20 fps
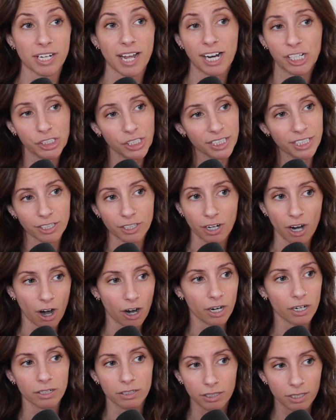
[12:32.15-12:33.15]
Actually, there
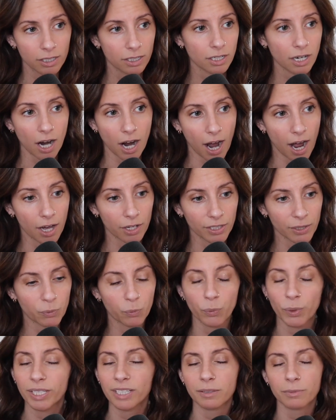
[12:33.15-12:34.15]
are, like
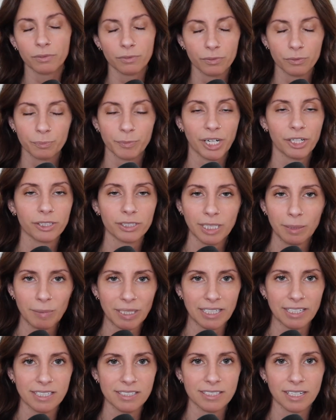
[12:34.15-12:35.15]
with Mayor Galimi,
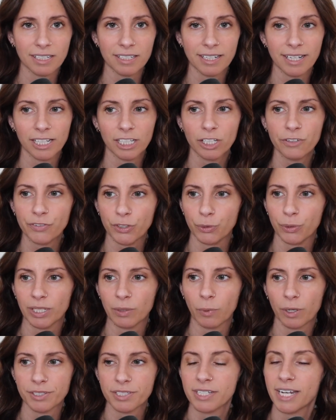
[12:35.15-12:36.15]
he said in that interview, he
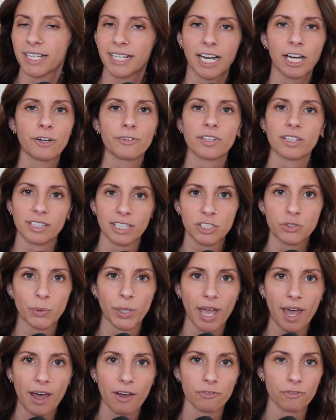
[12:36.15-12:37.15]
wants to take care of the things we
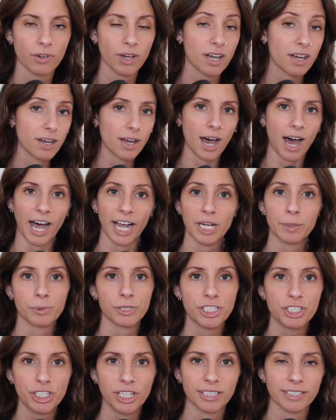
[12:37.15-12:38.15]
have. I
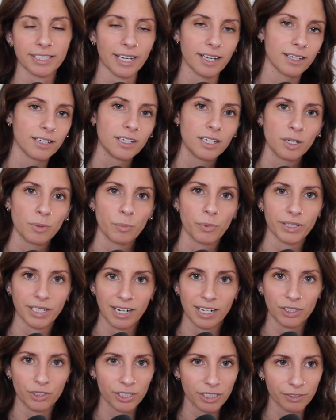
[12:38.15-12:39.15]
appreciate that. But then
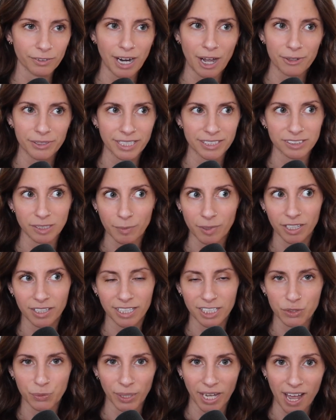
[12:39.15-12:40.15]
I look around at some of the
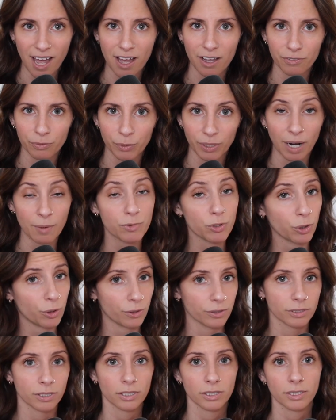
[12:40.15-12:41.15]
things we have when I'm
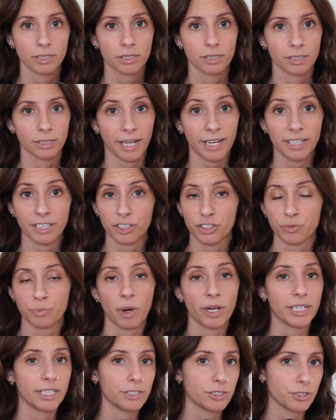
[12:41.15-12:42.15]
told, hey, there's
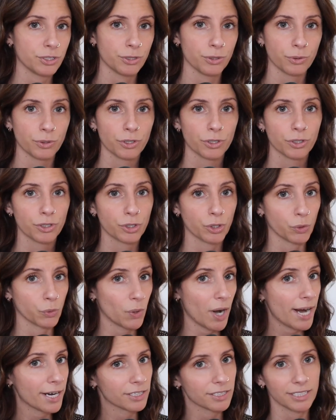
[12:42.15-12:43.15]
money to
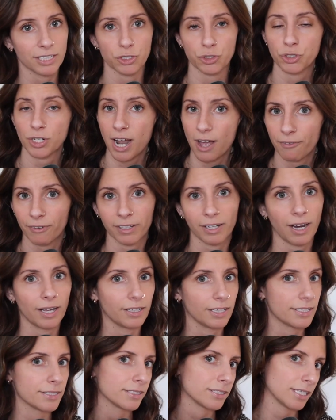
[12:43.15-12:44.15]
correct these traffic
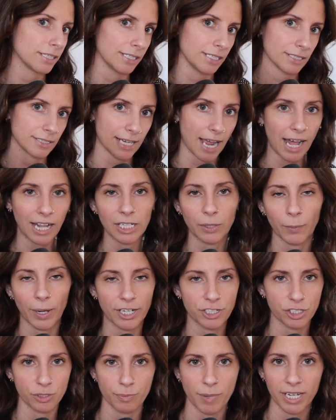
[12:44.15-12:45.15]
islands and this alleyway
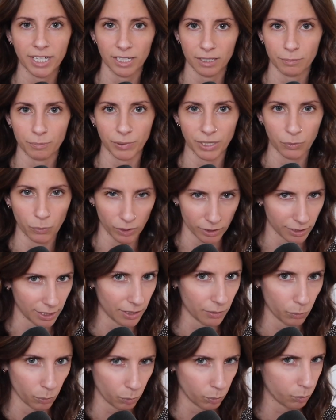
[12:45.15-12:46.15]
to make it be what
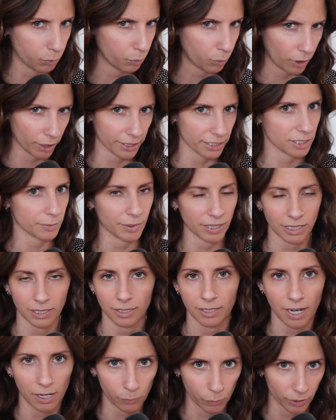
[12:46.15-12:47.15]
they want it to be and
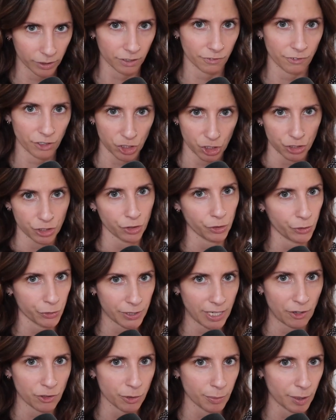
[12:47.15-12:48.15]
not what the visions of those
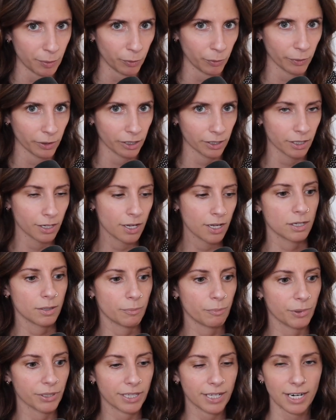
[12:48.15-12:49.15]
council people were.
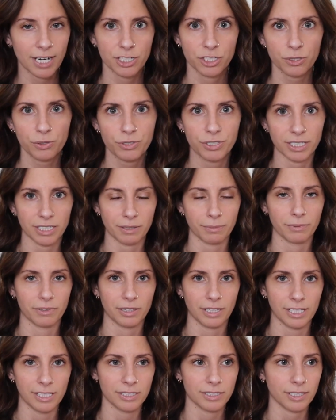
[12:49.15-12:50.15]
But then I do see
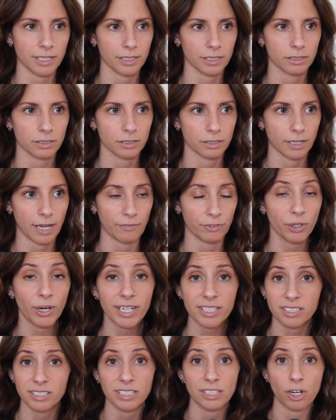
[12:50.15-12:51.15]
things like, have you
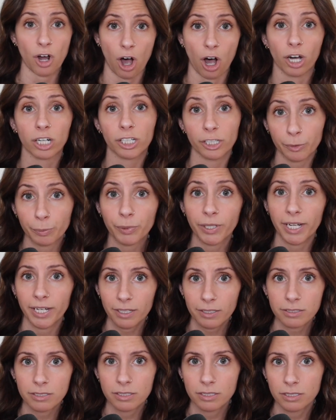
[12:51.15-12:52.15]
guys seen Auger
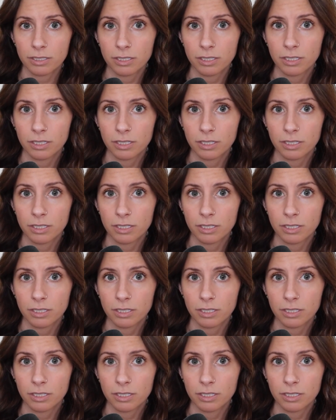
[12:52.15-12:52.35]
Place?